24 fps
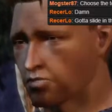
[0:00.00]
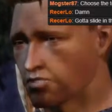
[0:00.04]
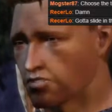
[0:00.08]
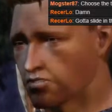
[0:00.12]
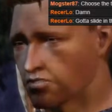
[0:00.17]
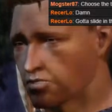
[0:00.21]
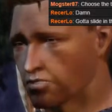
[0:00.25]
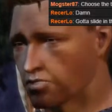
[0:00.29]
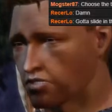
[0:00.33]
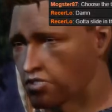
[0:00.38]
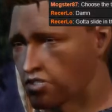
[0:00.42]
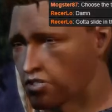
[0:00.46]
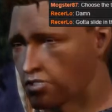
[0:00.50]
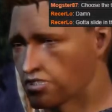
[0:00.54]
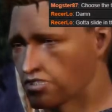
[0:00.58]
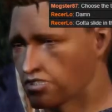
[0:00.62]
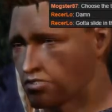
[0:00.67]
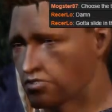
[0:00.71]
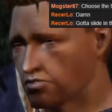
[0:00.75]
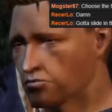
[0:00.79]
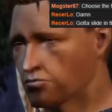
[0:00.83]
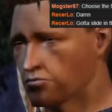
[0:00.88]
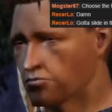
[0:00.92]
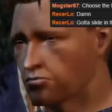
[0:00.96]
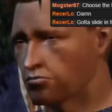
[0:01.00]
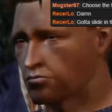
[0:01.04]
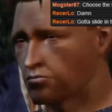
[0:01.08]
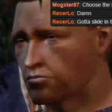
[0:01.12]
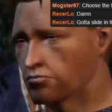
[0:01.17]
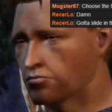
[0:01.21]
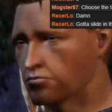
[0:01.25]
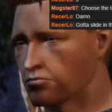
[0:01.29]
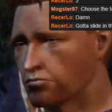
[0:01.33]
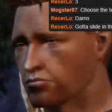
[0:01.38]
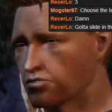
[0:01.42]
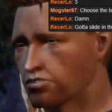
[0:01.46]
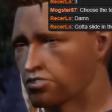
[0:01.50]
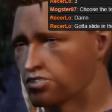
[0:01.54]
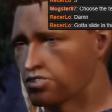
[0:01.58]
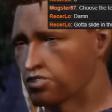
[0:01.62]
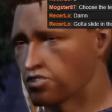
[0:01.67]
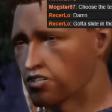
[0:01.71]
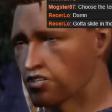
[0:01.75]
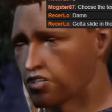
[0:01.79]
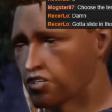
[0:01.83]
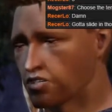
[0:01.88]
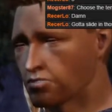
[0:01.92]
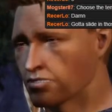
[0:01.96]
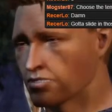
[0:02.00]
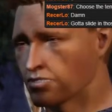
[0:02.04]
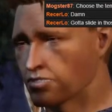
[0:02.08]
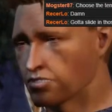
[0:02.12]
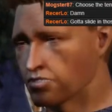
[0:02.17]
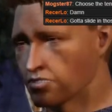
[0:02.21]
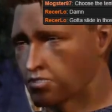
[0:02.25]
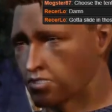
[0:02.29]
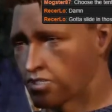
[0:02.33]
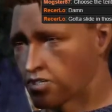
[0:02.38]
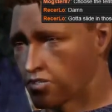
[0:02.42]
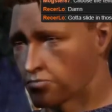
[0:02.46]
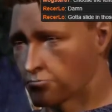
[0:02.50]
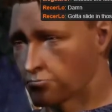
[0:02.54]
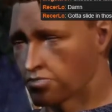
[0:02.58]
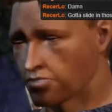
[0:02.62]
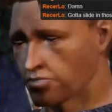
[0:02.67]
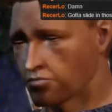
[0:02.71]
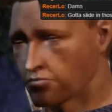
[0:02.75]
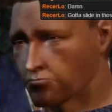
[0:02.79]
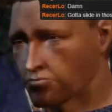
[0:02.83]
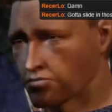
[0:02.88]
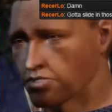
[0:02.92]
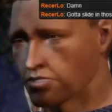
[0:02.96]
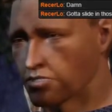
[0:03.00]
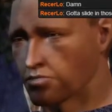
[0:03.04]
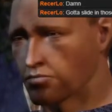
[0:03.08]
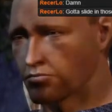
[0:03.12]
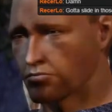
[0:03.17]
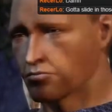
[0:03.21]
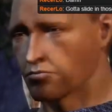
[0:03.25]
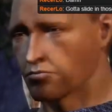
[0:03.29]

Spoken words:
And eventually, he just stopped coming.